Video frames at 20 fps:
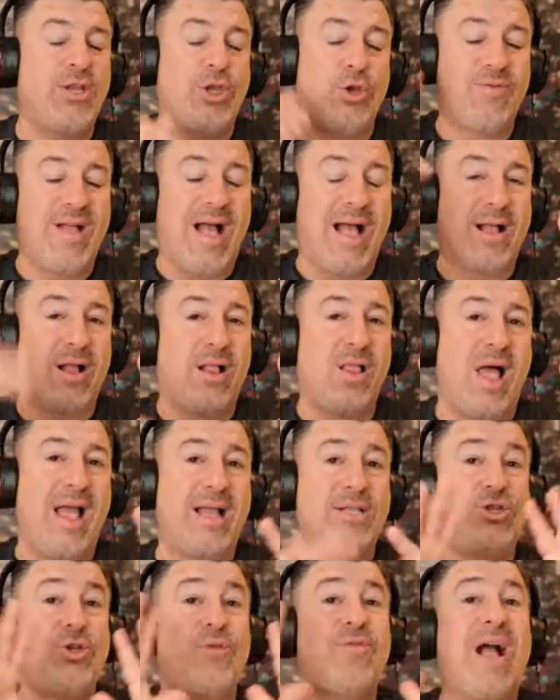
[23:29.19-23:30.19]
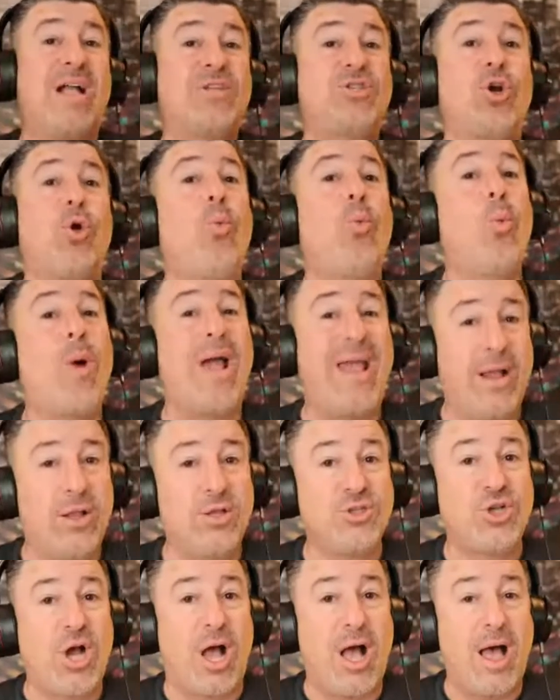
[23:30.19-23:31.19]
You've got clients. You've got your whale
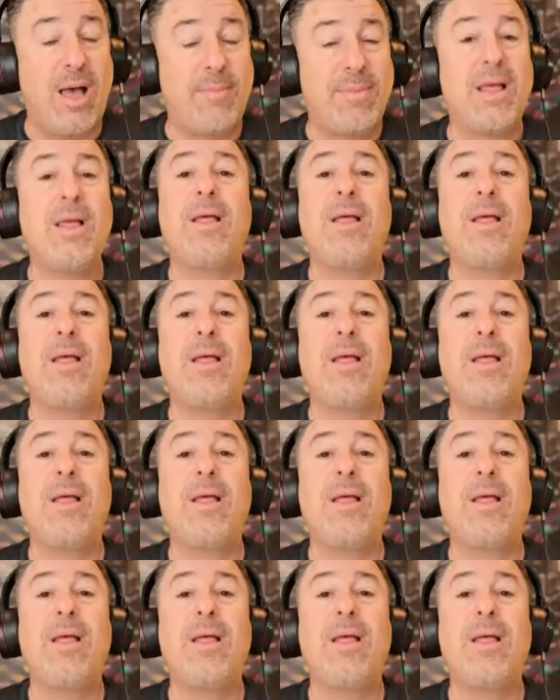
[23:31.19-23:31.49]
job.